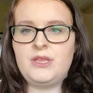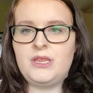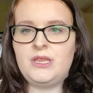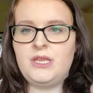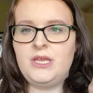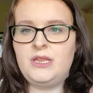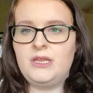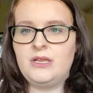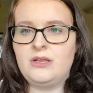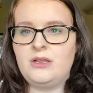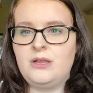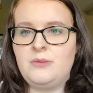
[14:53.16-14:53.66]

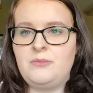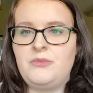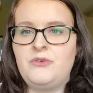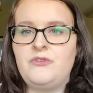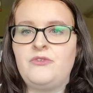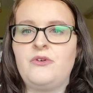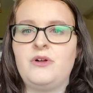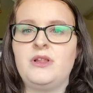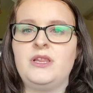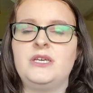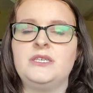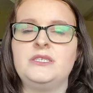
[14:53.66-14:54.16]
in the clip
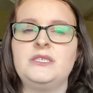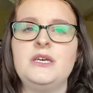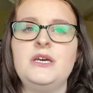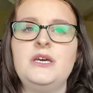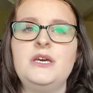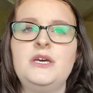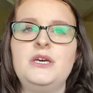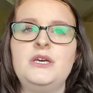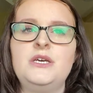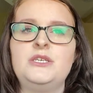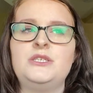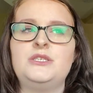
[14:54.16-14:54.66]
before this.
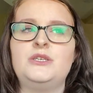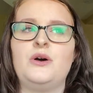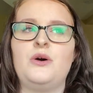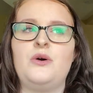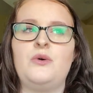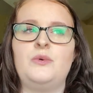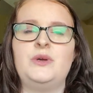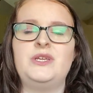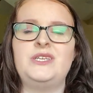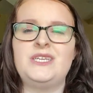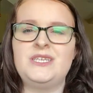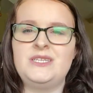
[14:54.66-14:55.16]
So
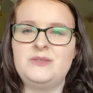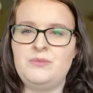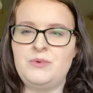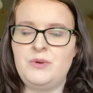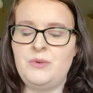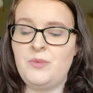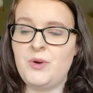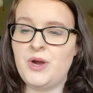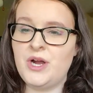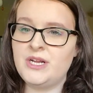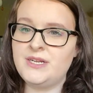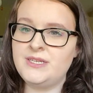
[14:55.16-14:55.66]
we did, we
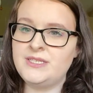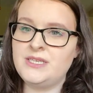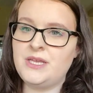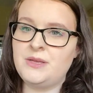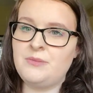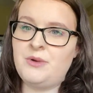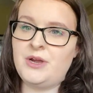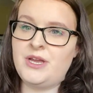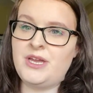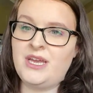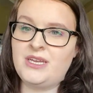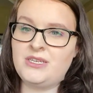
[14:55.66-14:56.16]
were going to
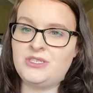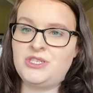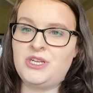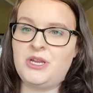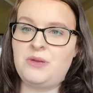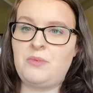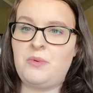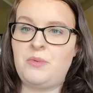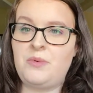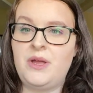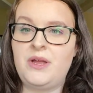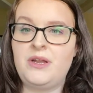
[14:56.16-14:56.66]
celebrate
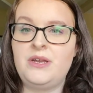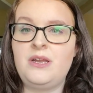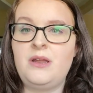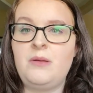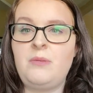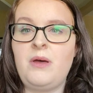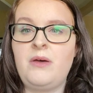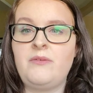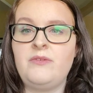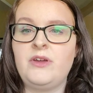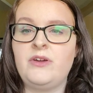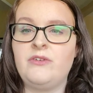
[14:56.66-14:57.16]
yesterday, but we ended
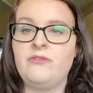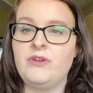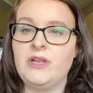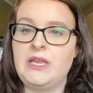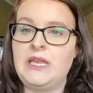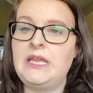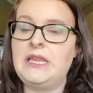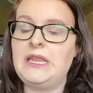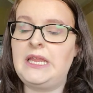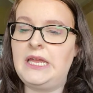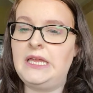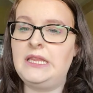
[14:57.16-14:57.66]
up having a
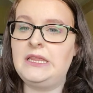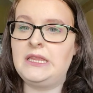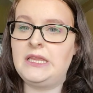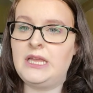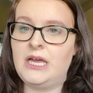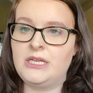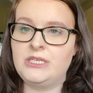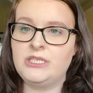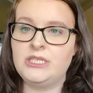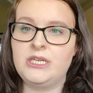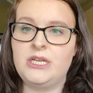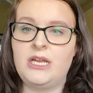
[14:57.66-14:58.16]
really late
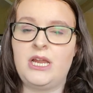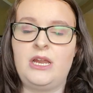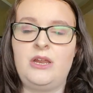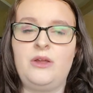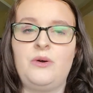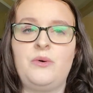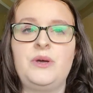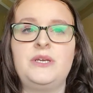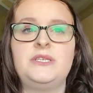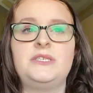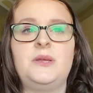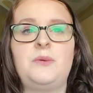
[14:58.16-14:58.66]
lunch. And I
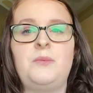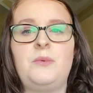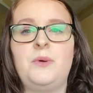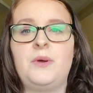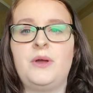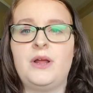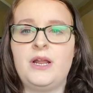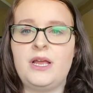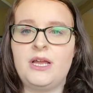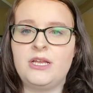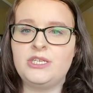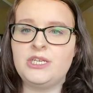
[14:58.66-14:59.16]
know I said we were
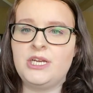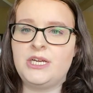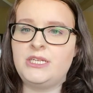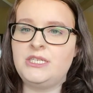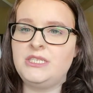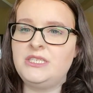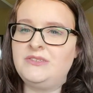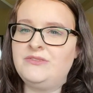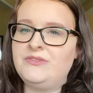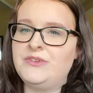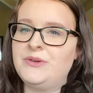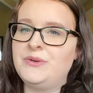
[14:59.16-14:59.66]
going to get
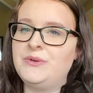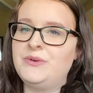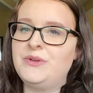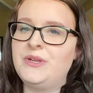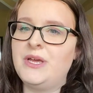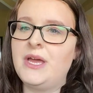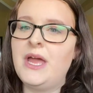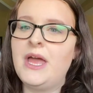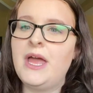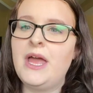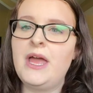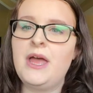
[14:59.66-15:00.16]
Chinese
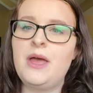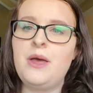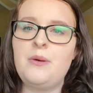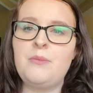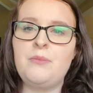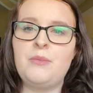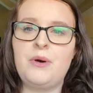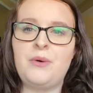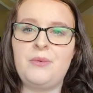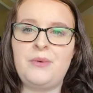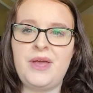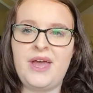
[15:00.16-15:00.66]
food,
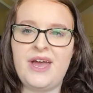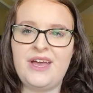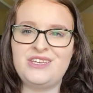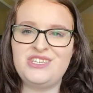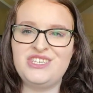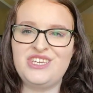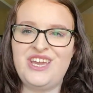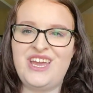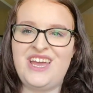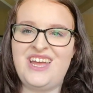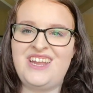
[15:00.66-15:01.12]
but we actually